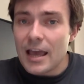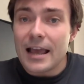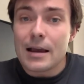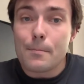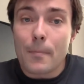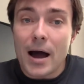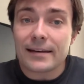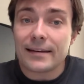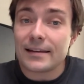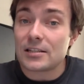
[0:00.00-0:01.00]
it
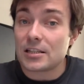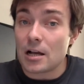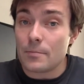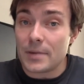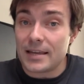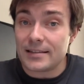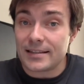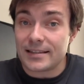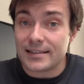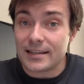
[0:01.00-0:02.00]
might in some
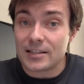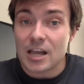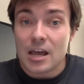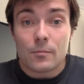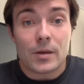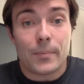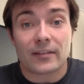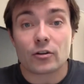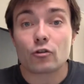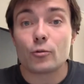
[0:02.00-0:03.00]
instances be
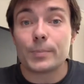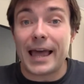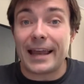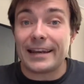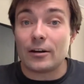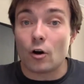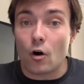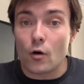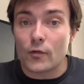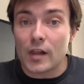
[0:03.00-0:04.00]
better to plan in an
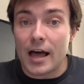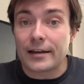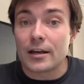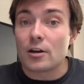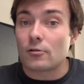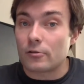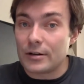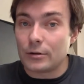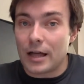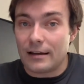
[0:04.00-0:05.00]
offline,
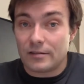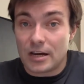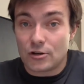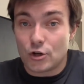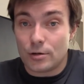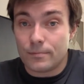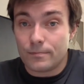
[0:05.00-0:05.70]
real-life session.